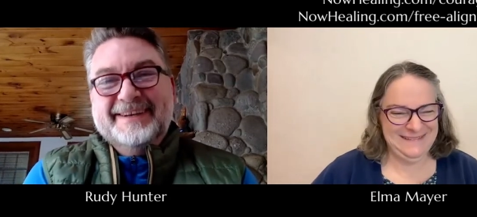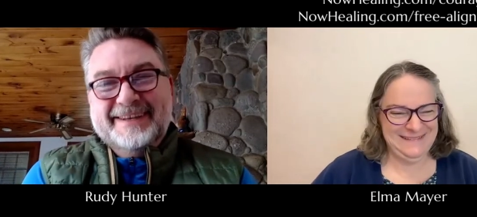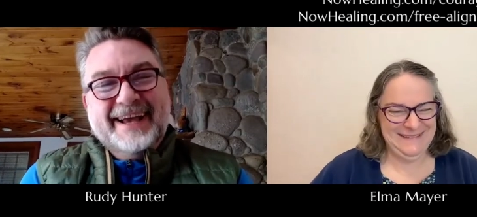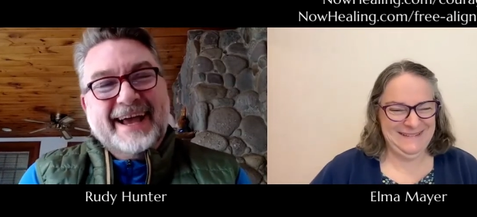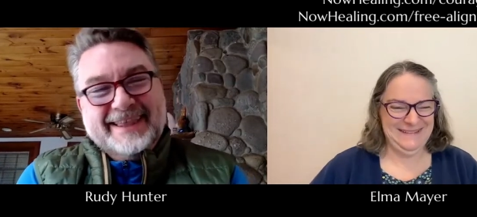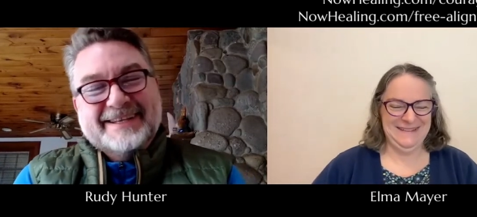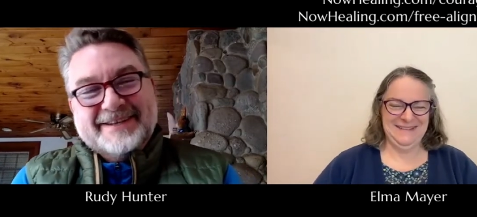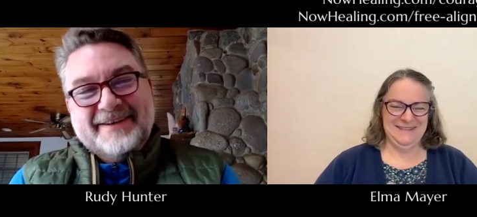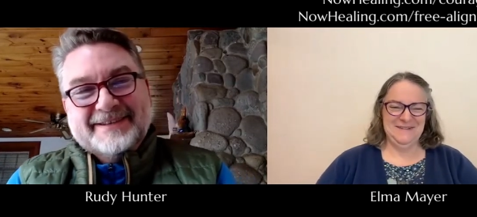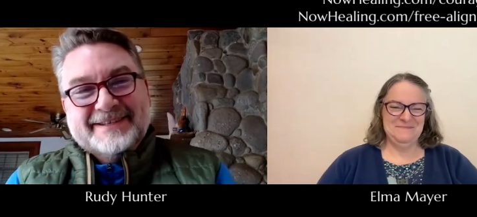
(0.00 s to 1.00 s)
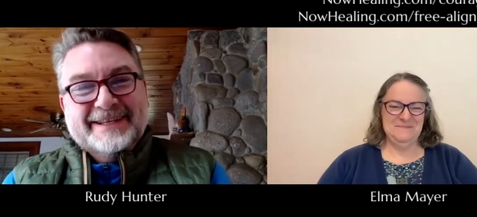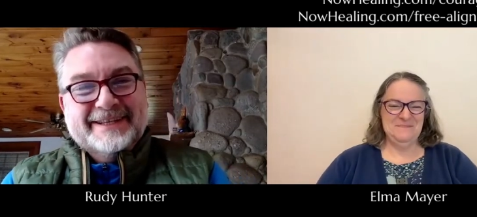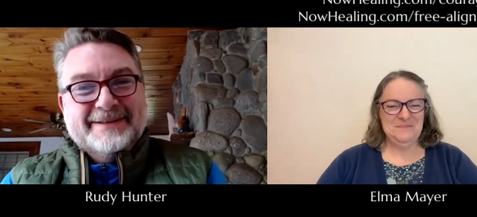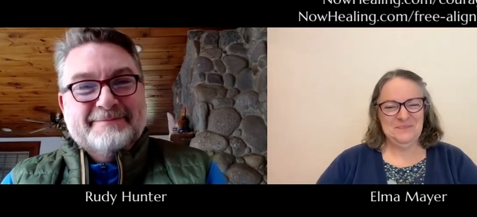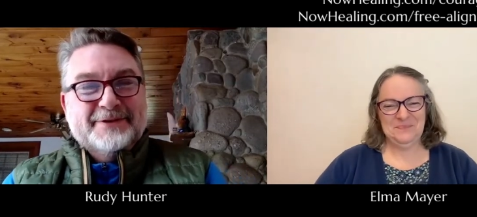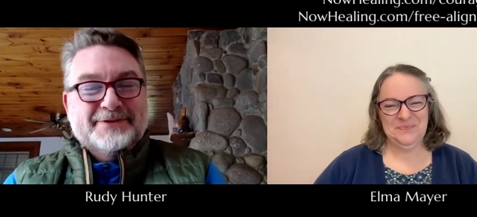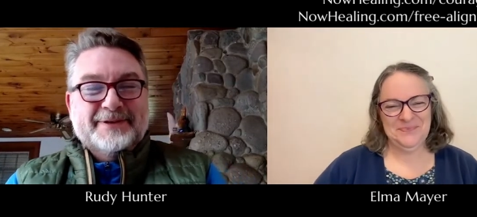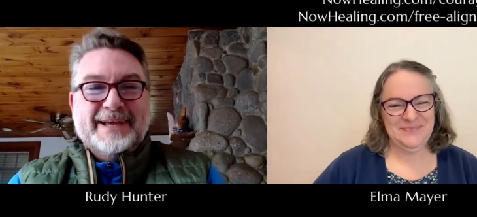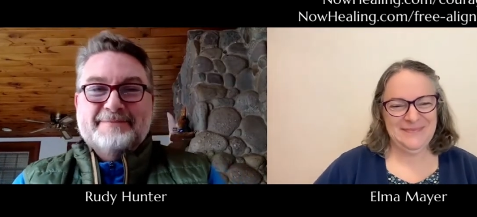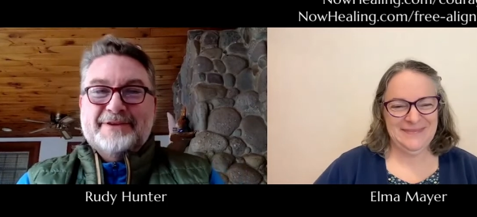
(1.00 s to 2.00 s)
Speaker 1: I think it's a little, little mutual
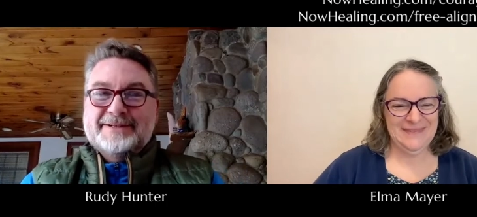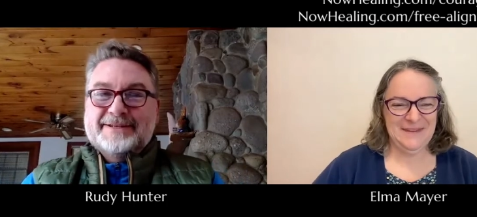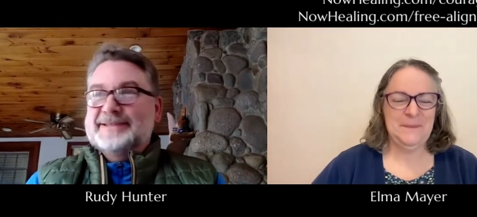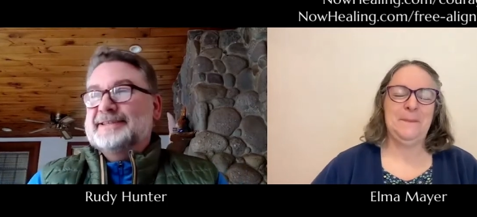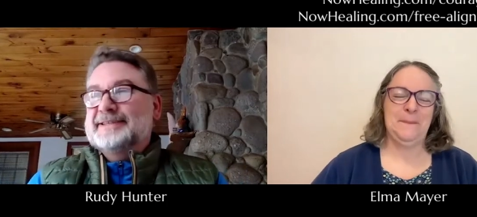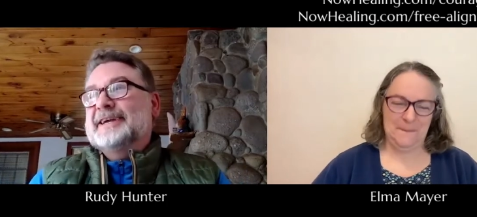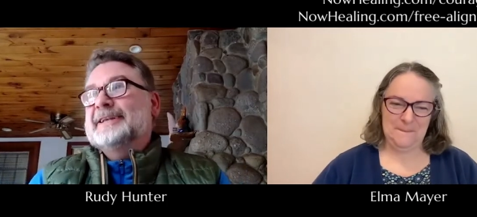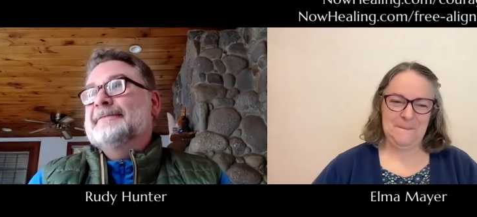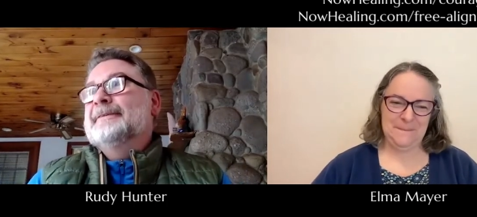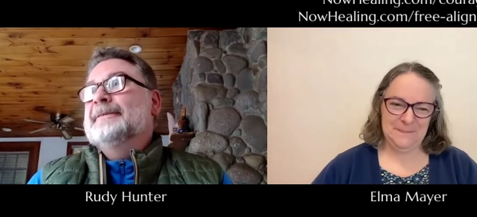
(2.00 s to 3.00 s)
admiration society.